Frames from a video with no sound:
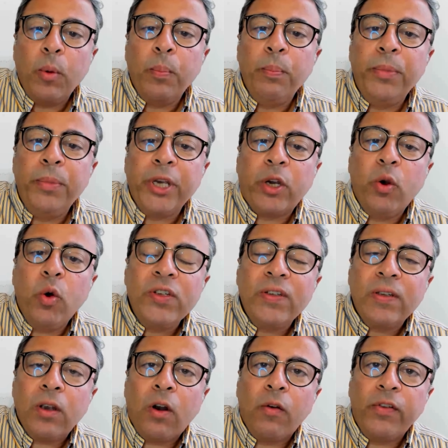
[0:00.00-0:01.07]

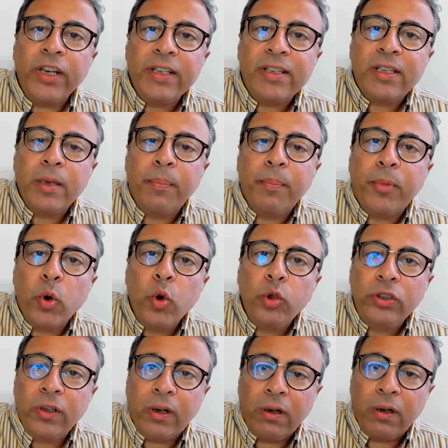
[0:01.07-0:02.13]
Because of its
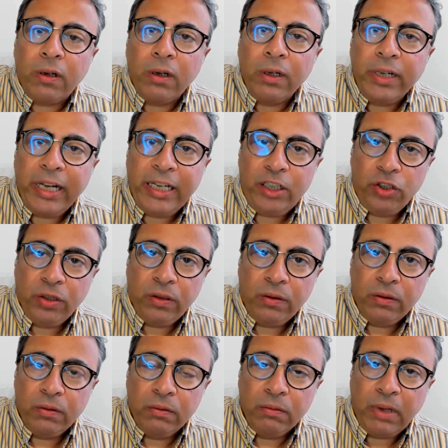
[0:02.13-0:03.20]
broader nature
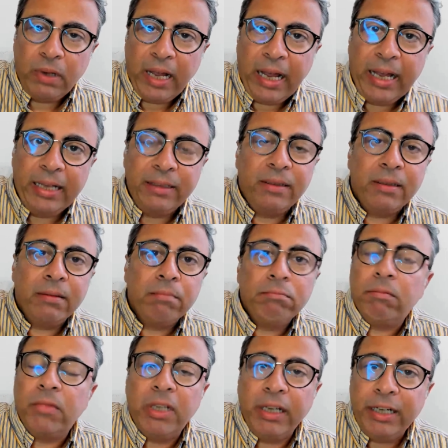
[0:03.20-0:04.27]
and
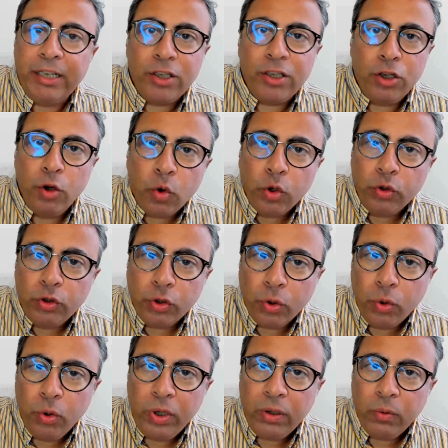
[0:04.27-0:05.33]
there is no
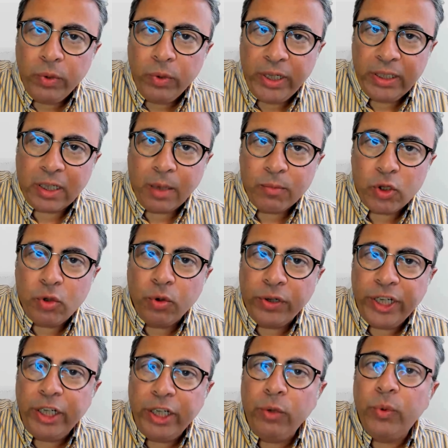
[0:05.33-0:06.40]
control when it comes to
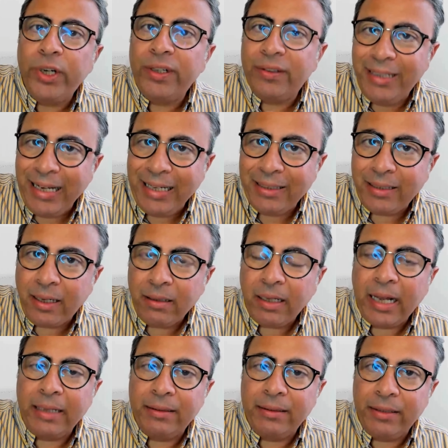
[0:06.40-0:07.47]
real world data
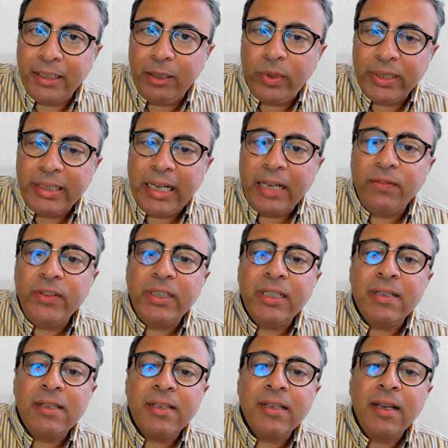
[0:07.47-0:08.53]
and real world
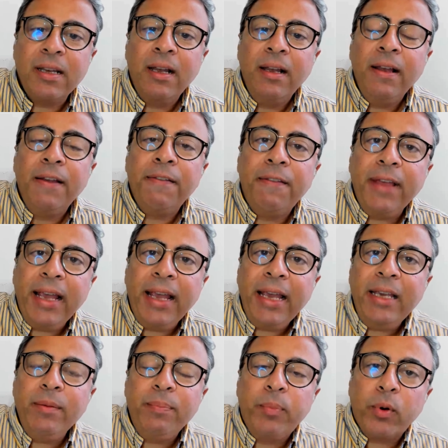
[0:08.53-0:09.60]
evidence,
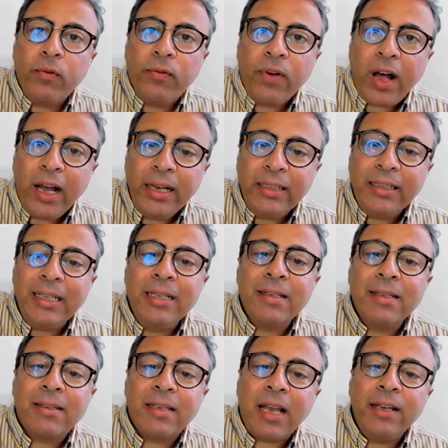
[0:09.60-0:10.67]
they provide
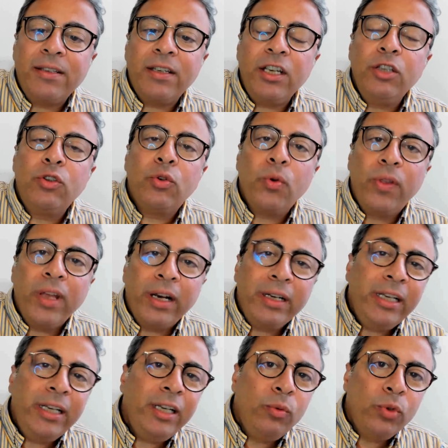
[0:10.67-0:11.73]
insights into the
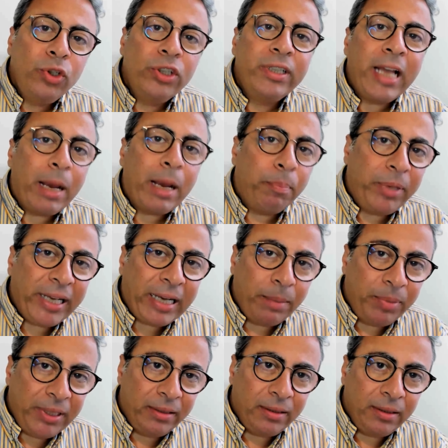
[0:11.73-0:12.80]
real world
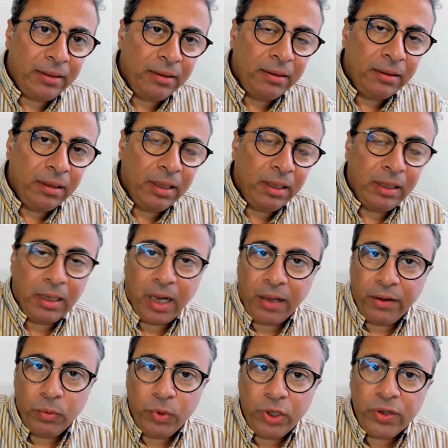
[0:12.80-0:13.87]
applicability. In
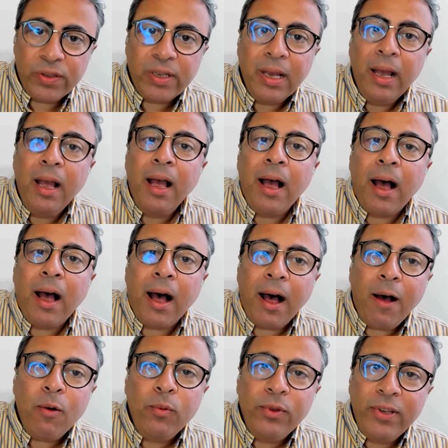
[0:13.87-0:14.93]
other words,
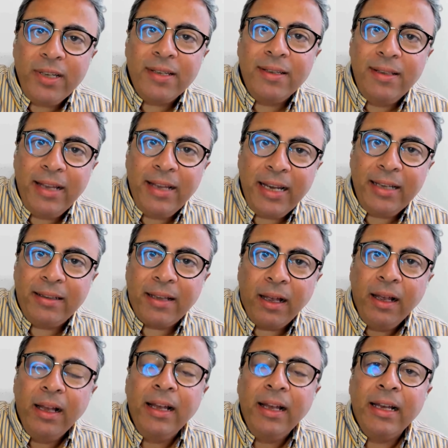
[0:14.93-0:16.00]
how this data
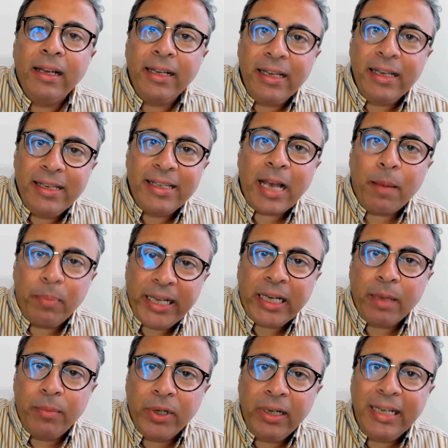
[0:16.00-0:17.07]
is
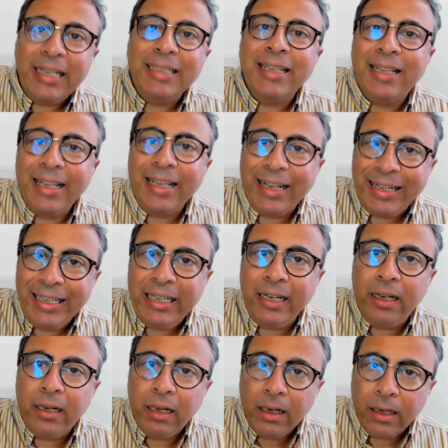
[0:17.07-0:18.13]
applicable in the
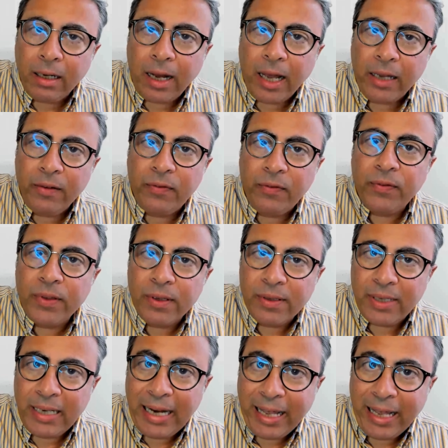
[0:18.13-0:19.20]
real life
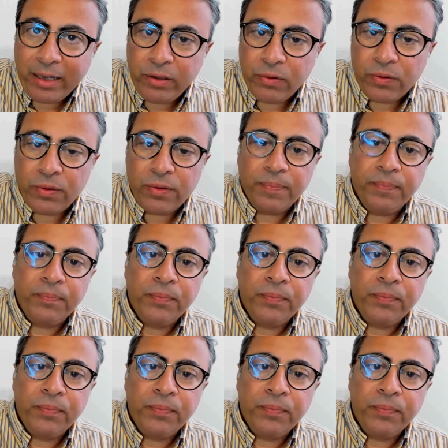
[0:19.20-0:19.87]
scenarios.